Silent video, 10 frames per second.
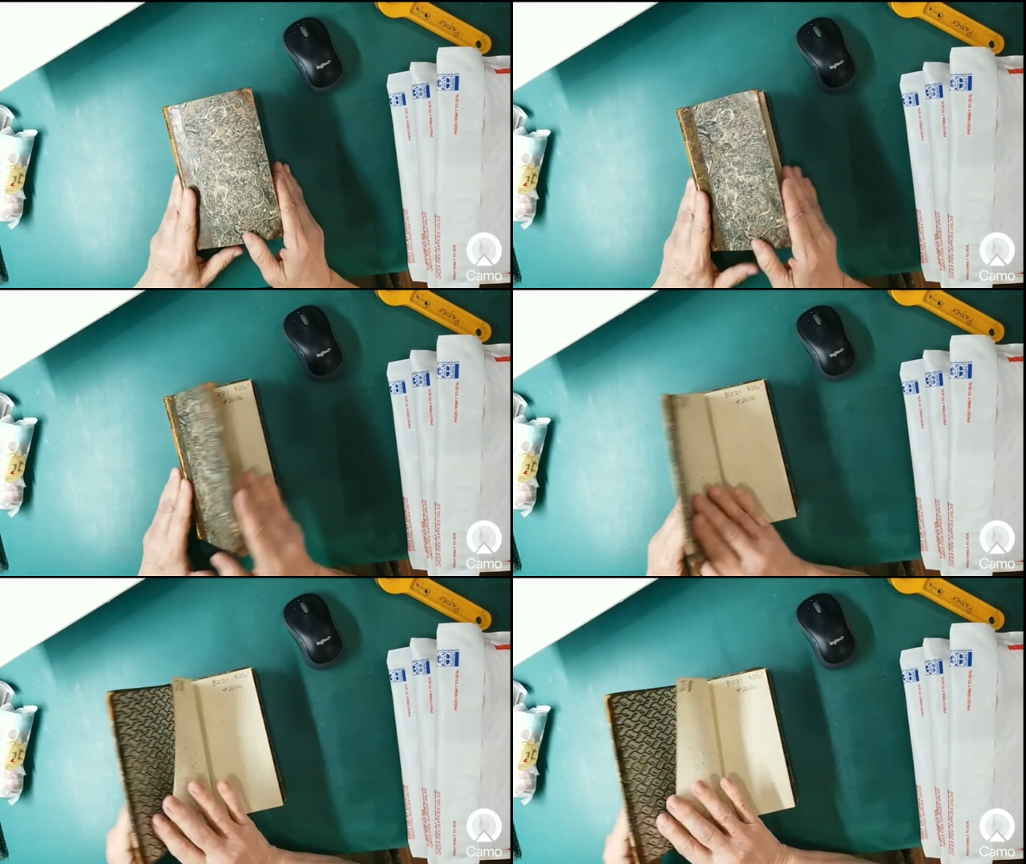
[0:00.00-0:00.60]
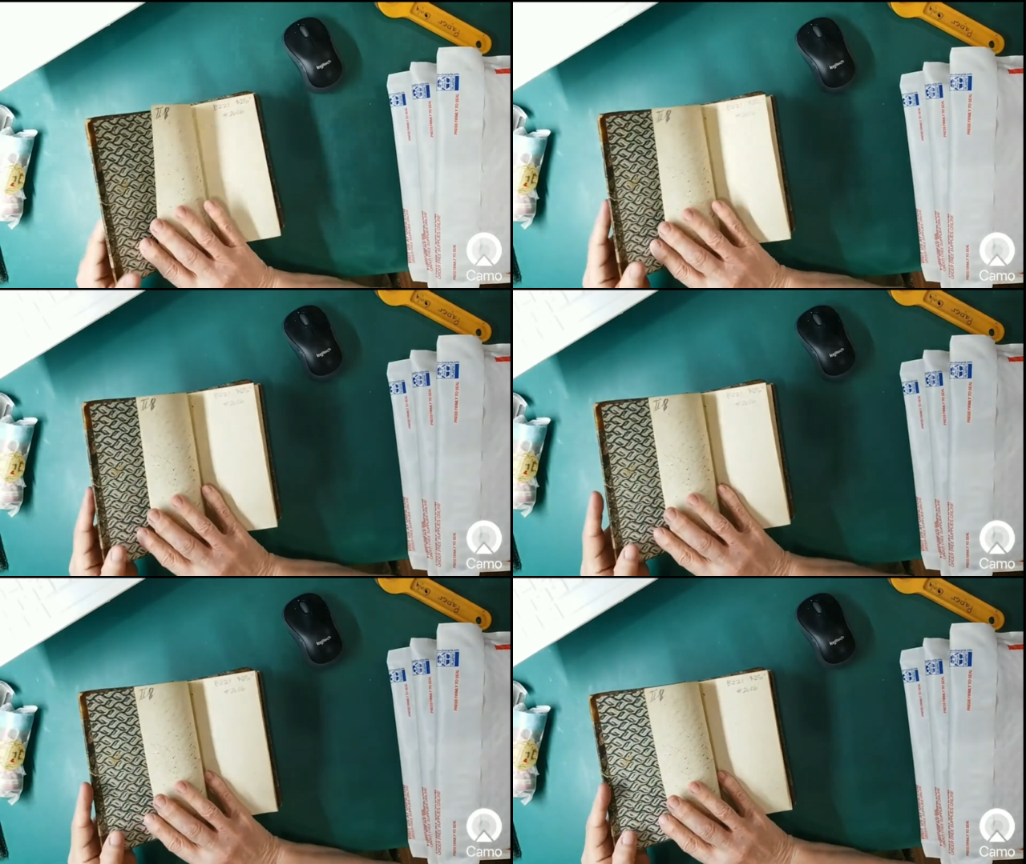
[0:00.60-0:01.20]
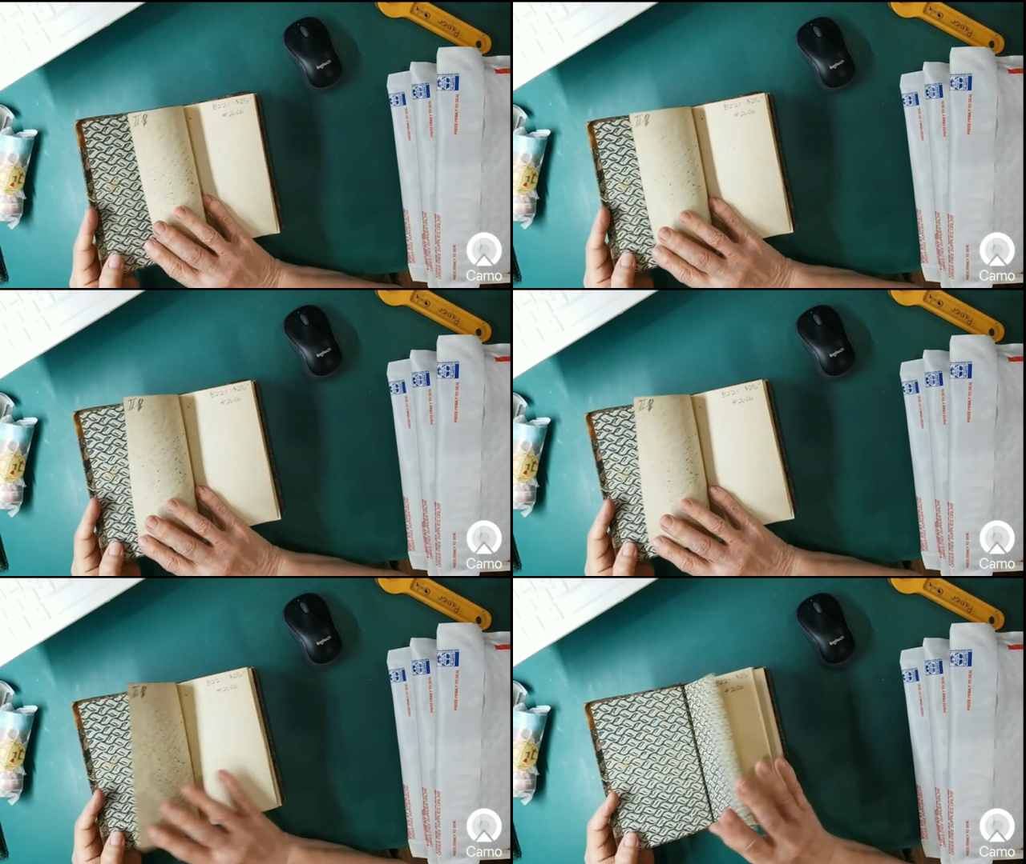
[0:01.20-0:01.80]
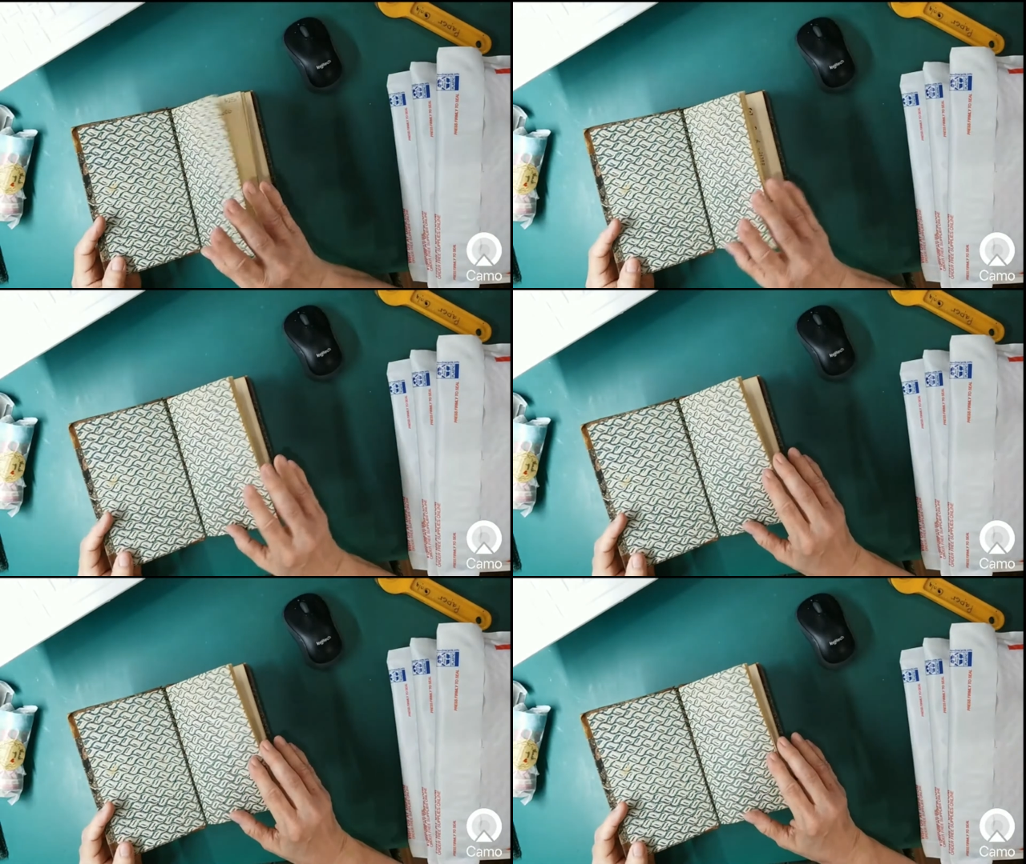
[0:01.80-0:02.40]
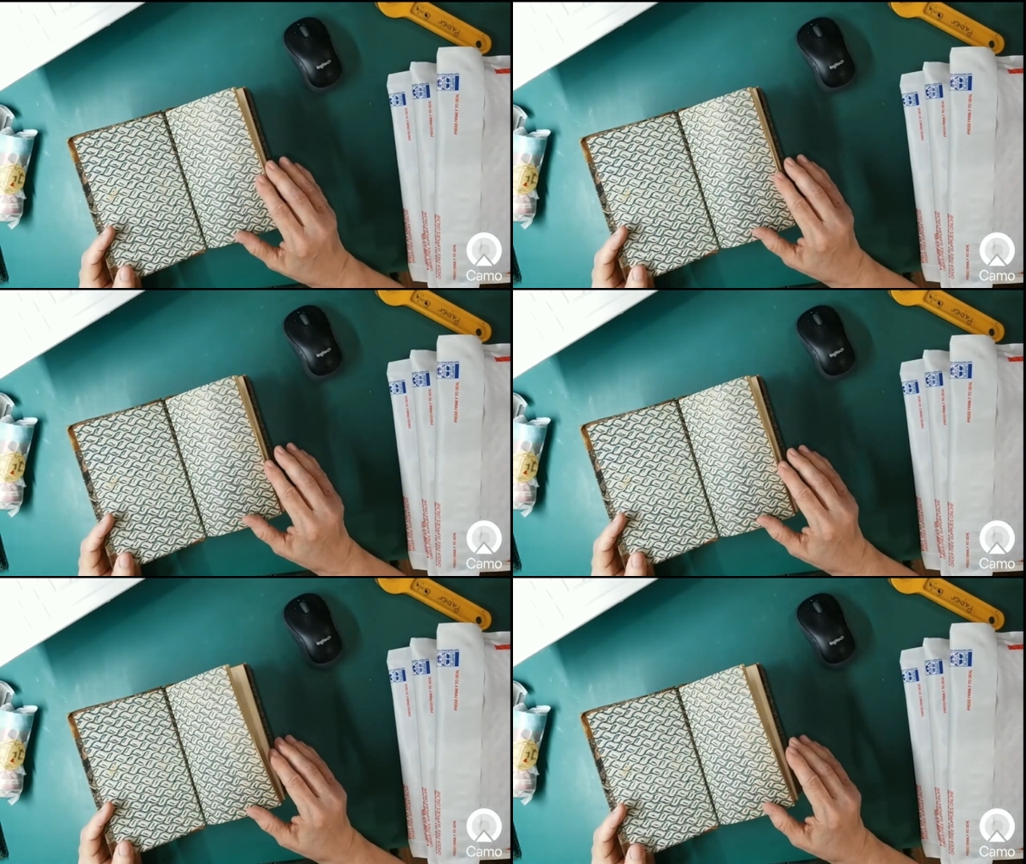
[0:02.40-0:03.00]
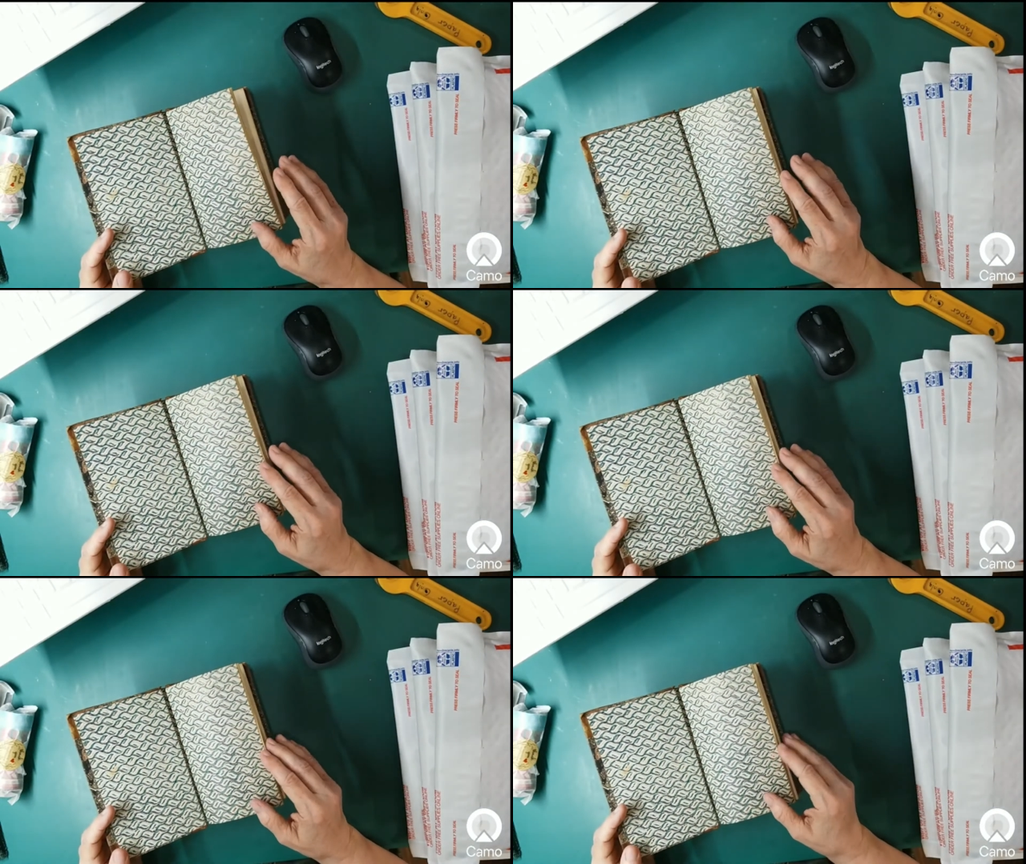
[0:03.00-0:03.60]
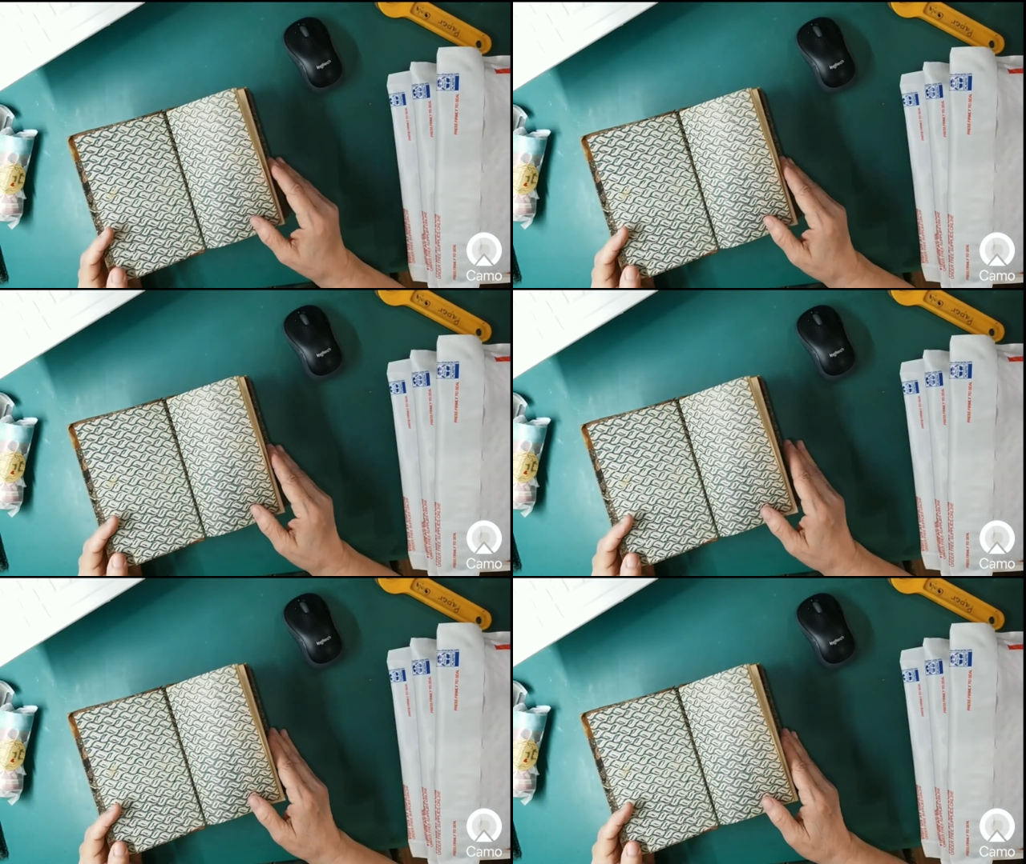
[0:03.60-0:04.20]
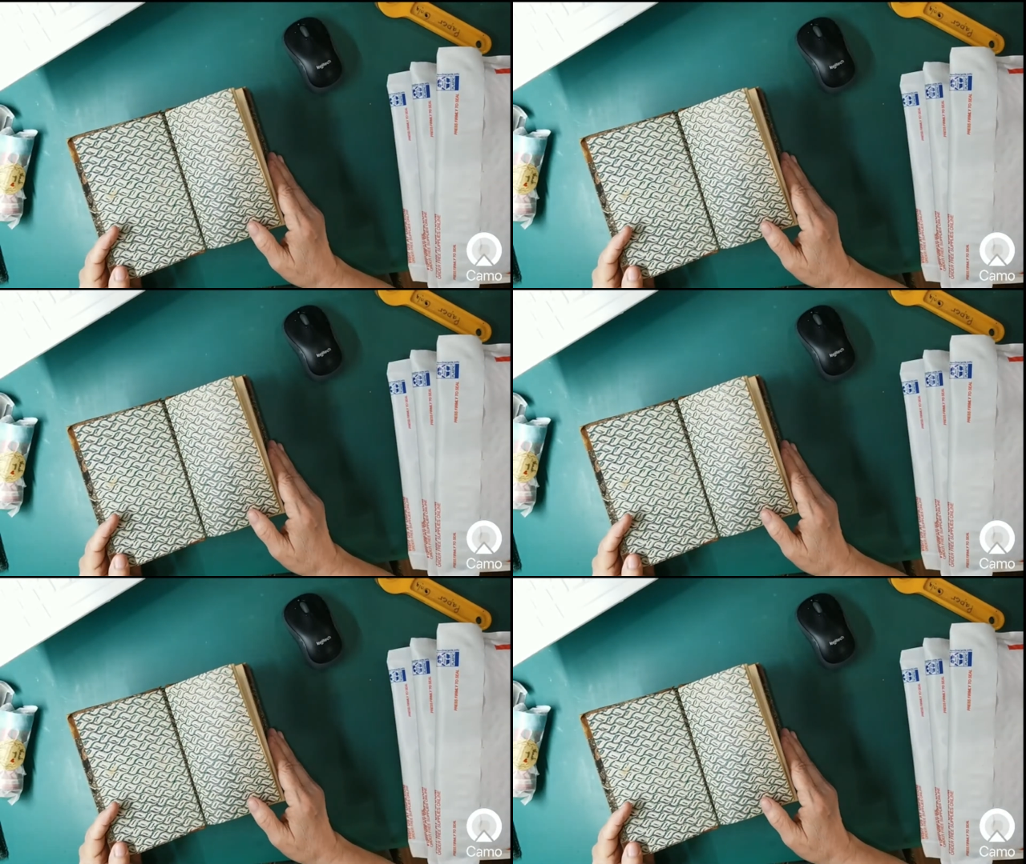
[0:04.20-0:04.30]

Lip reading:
(no speaker visible)